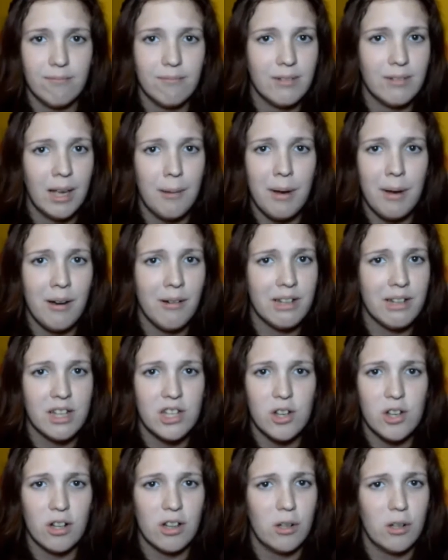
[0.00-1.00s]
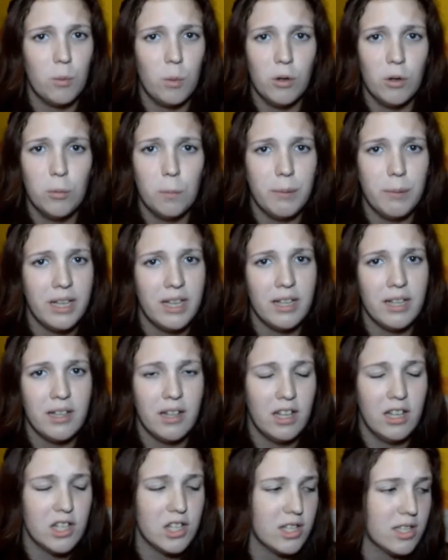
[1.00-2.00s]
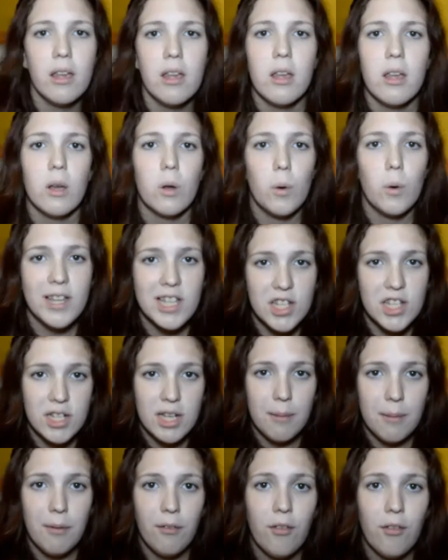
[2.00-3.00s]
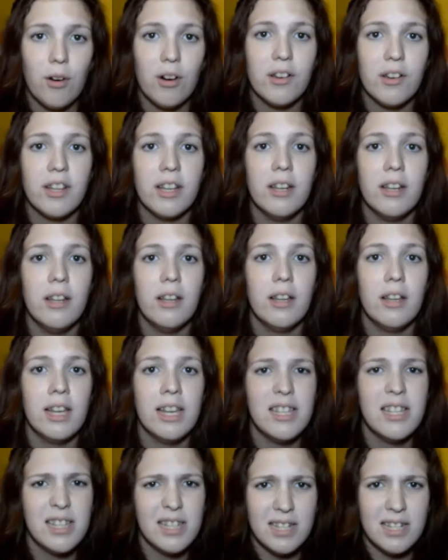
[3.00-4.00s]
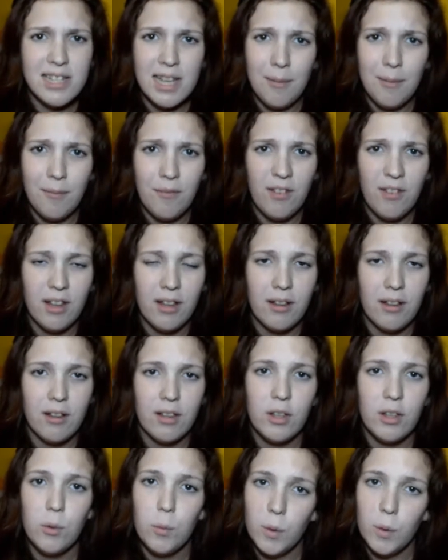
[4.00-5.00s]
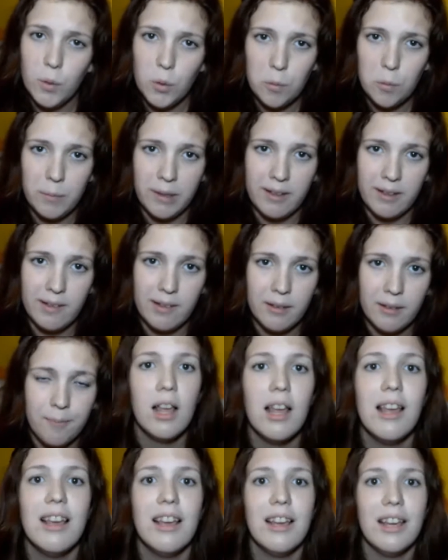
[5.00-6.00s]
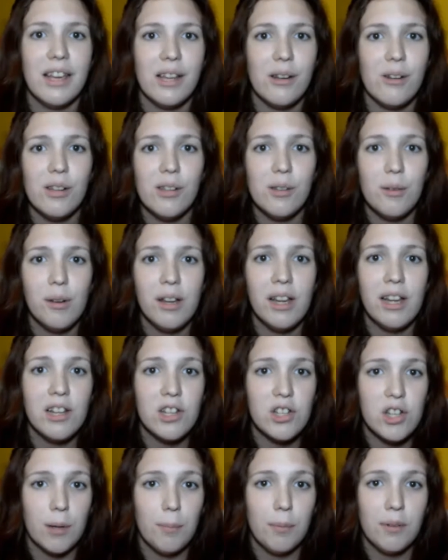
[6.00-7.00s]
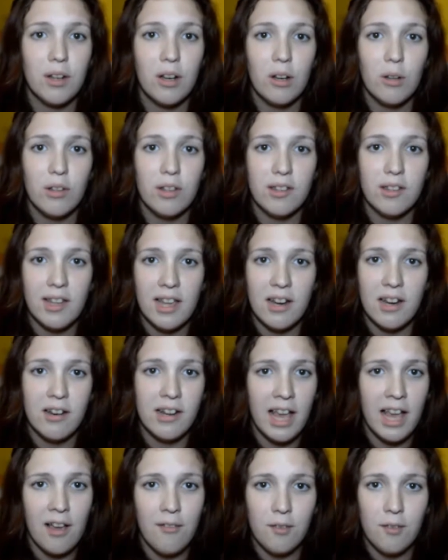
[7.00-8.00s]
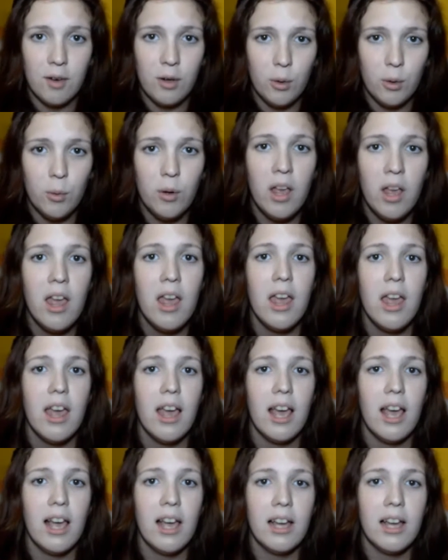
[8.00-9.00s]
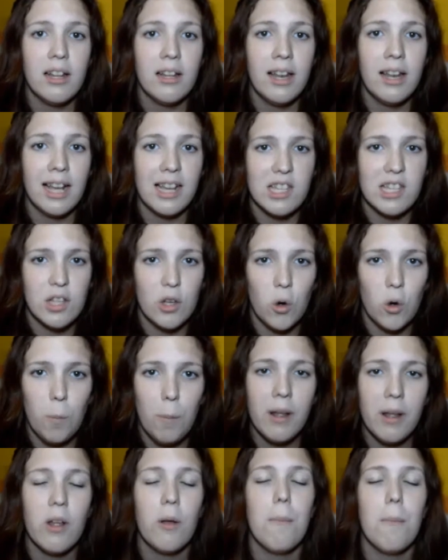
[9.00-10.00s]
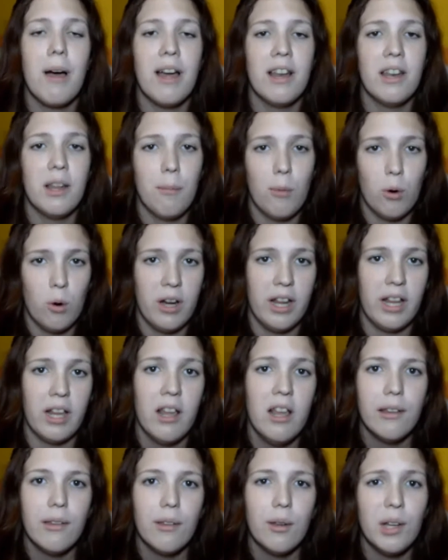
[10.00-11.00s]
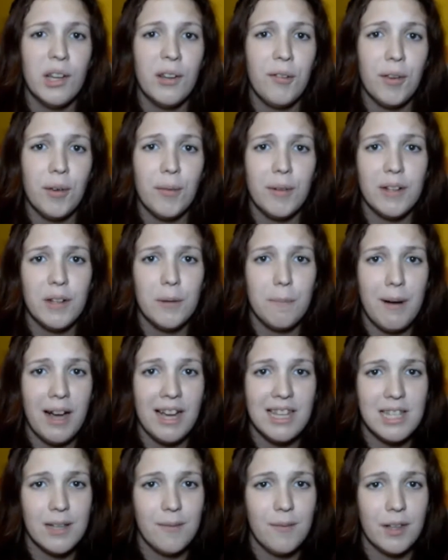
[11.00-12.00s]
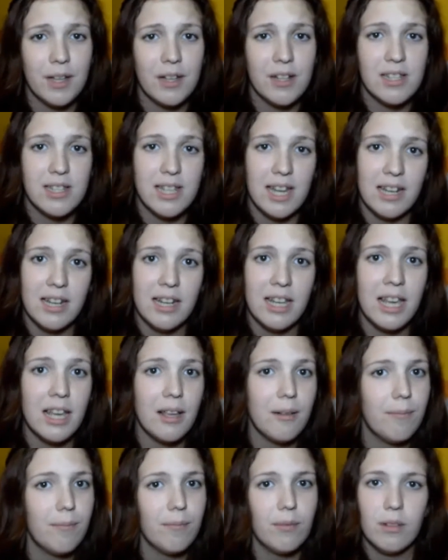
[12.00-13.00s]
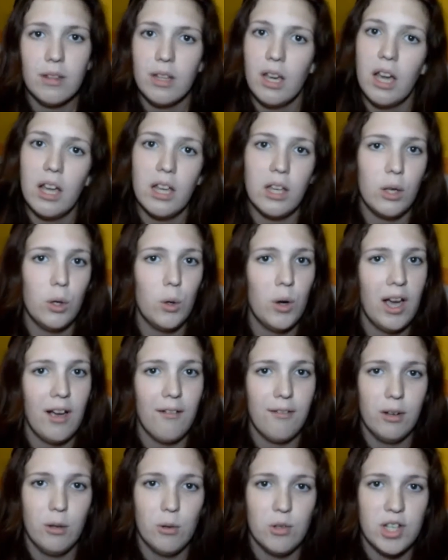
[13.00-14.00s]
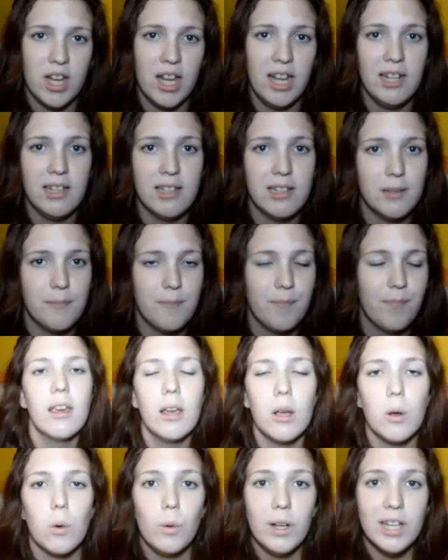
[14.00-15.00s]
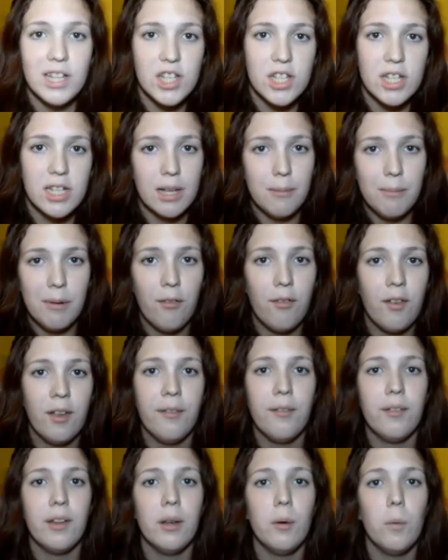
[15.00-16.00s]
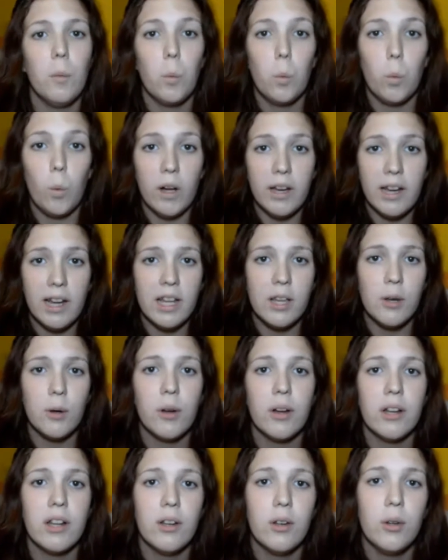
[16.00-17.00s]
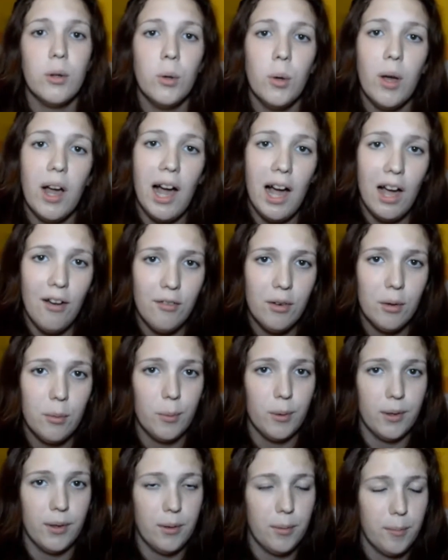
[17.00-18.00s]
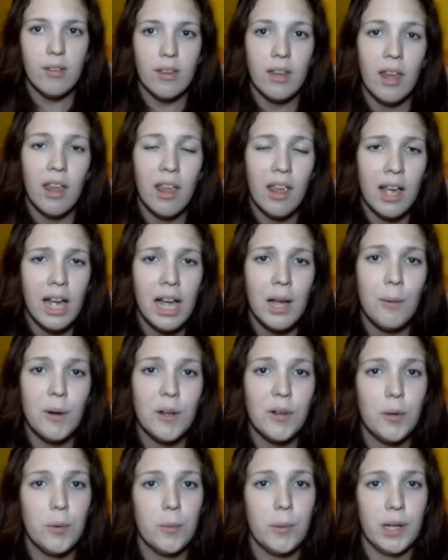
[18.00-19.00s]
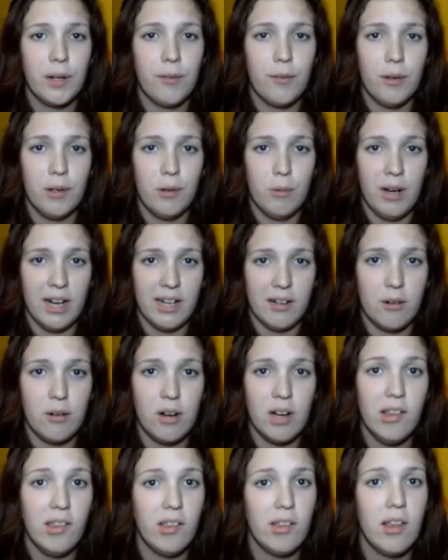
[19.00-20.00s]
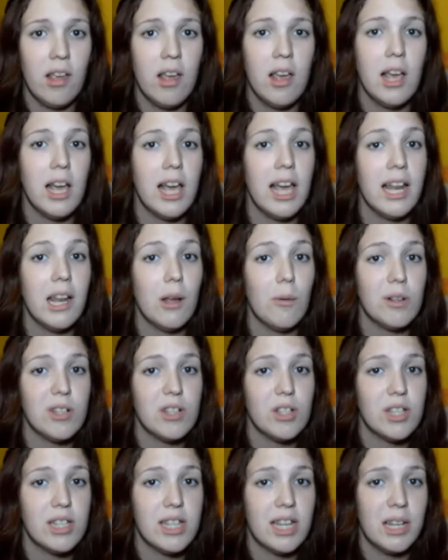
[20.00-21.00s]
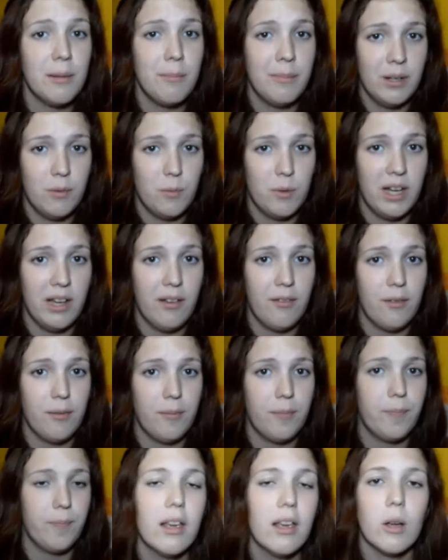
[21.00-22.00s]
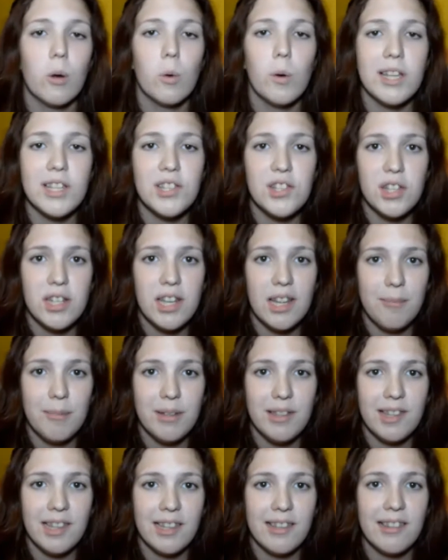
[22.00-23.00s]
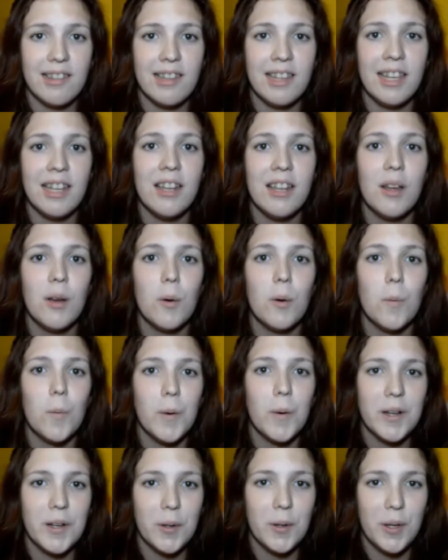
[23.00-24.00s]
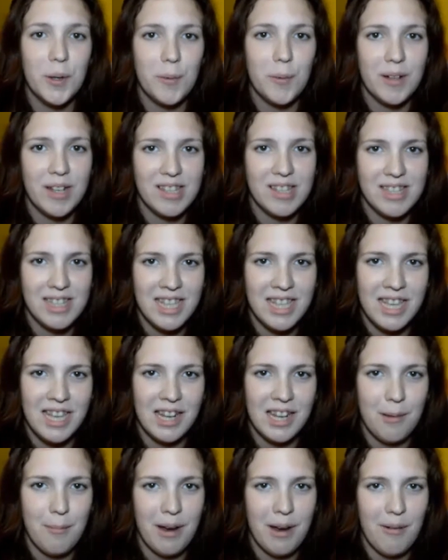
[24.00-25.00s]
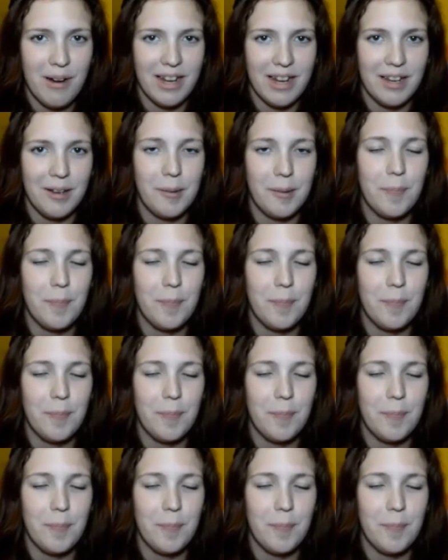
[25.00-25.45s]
American chocolate won't be delicious. Question number fourteen. Is there something you won't miss? In Austria, shops close on Saturday afternoon and next open on Monday morning. So if you want to buy something on Sunday, you have no chance. Question number fifteen. What are you gonna do afterwards? I want to work for the Red Cross and I want to study midwife. Question number sixteen. What do you want to see in America?